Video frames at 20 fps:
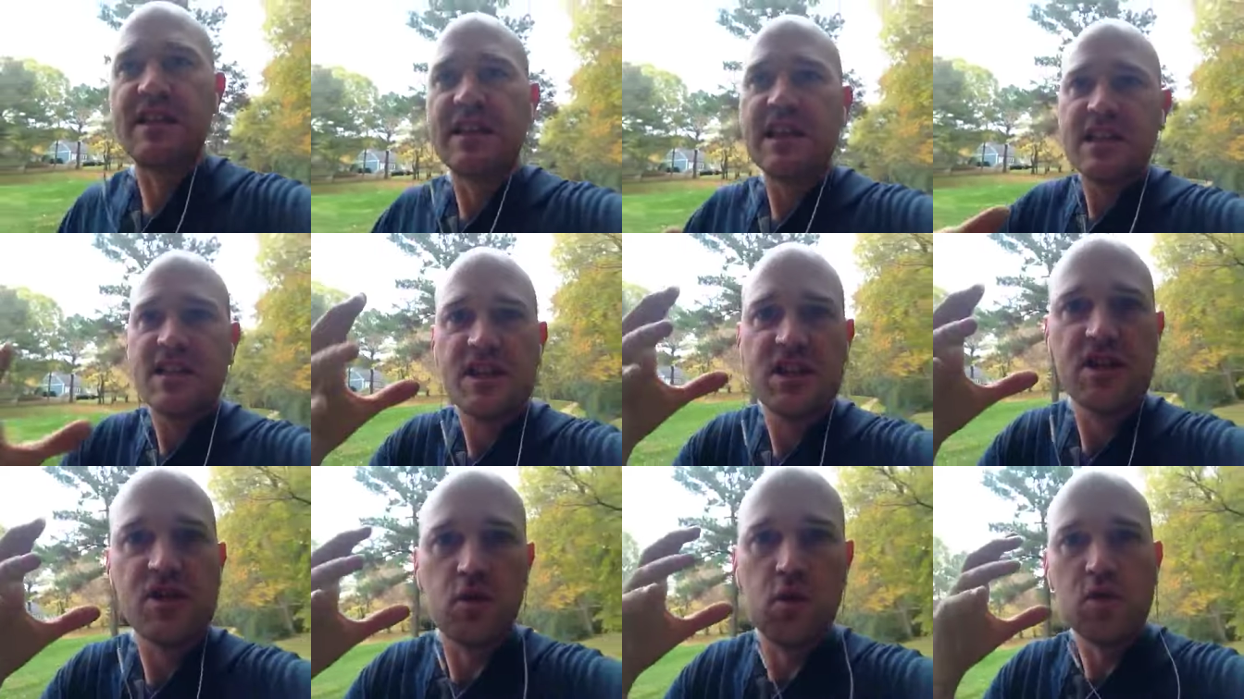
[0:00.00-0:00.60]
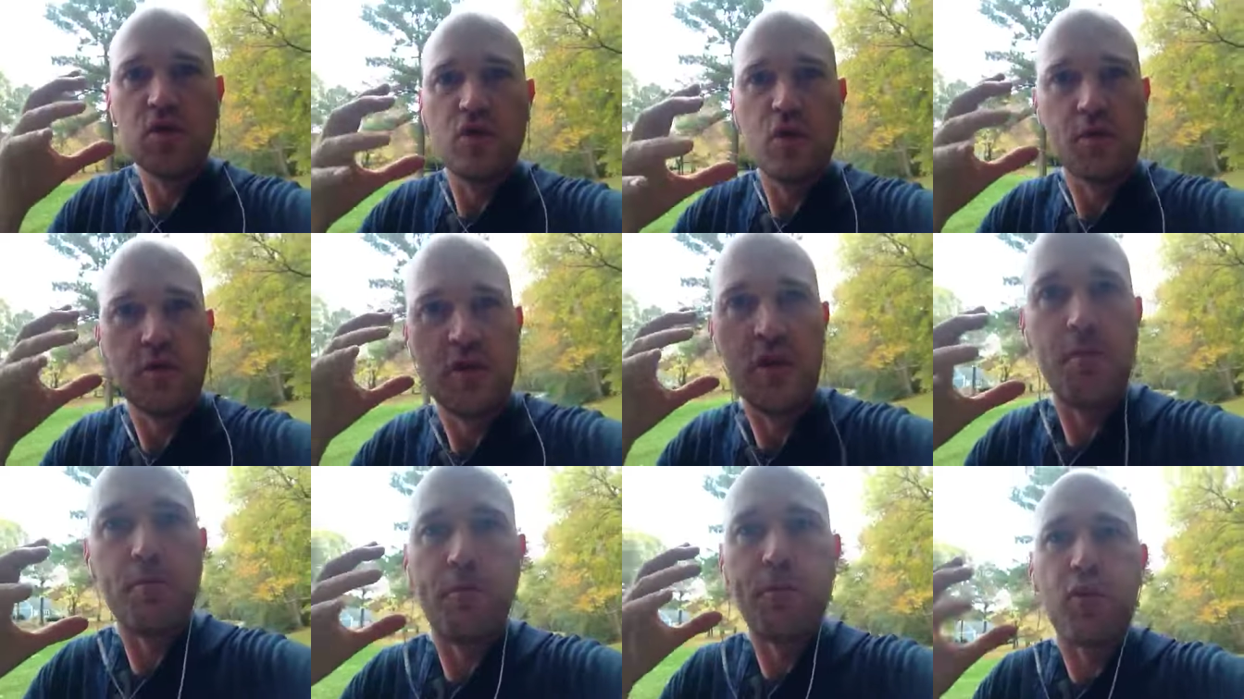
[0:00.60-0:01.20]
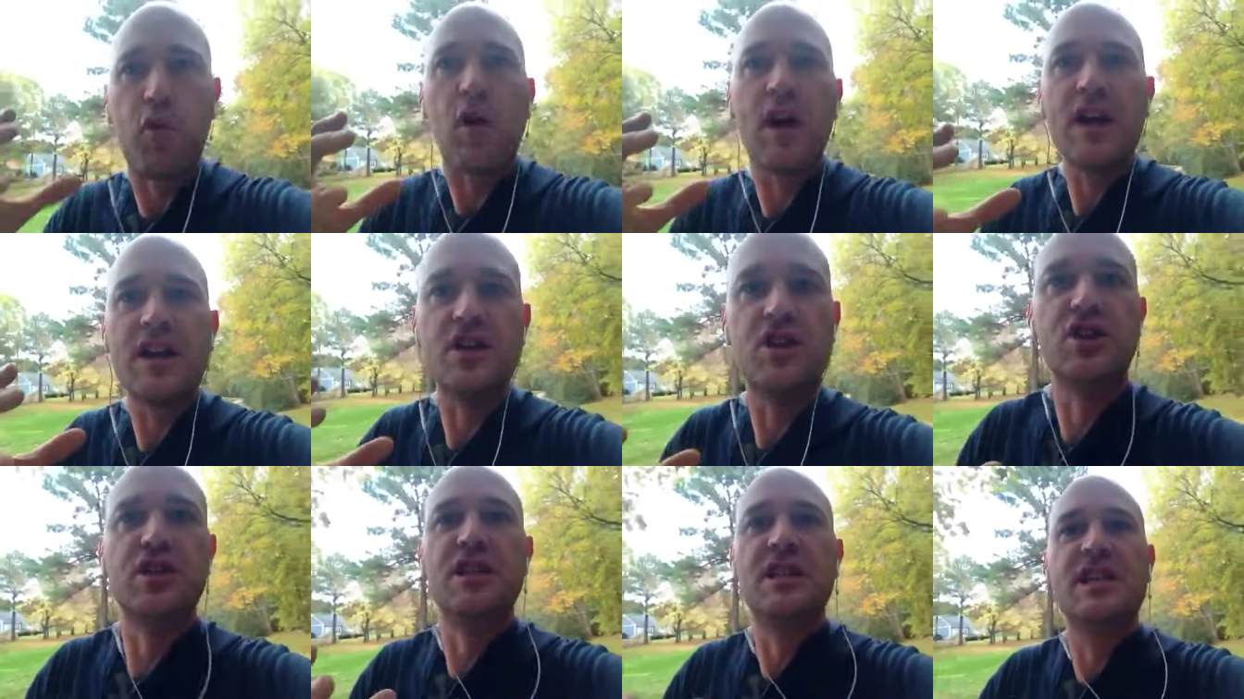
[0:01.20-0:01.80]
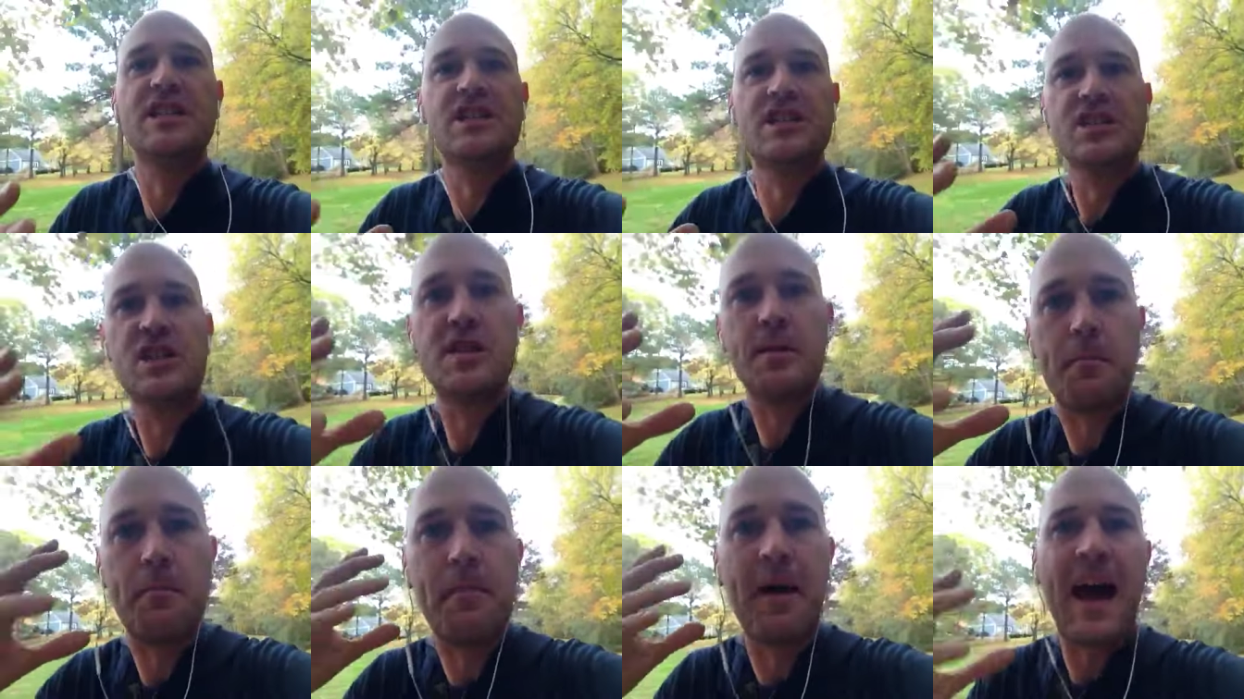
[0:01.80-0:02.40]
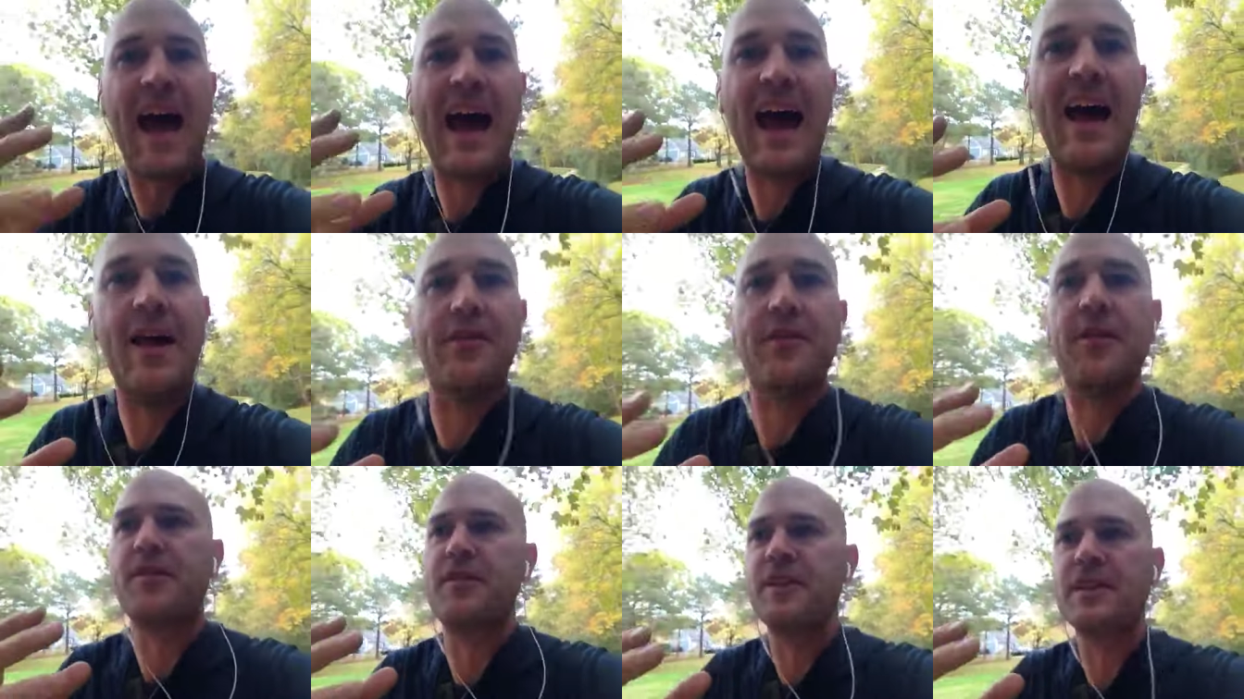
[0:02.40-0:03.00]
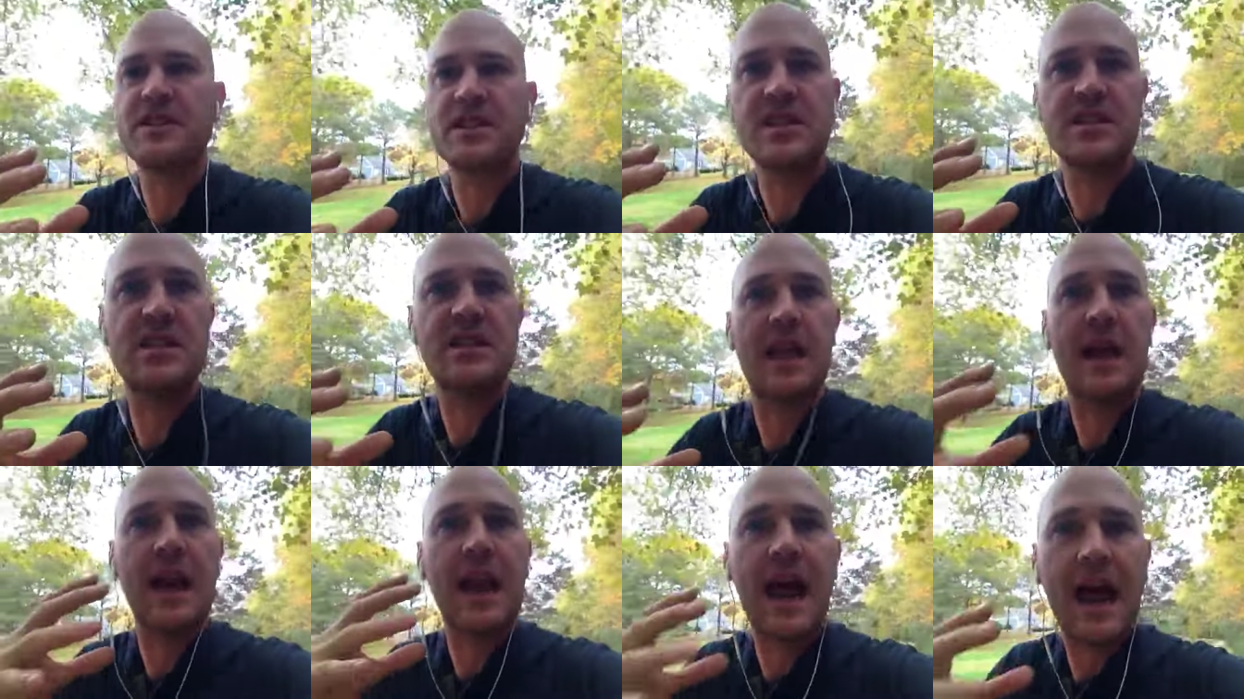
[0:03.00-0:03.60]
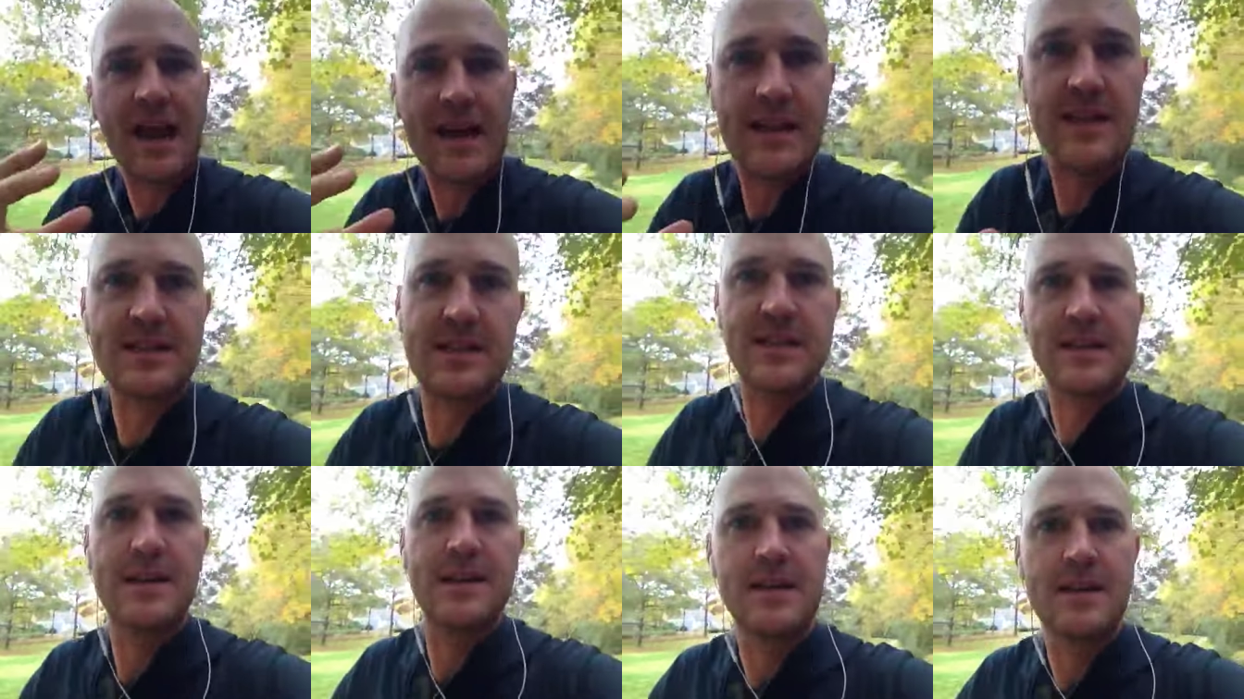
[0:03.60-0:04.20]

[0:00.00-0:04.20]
This is the, the bridge, this is the path, this is the light.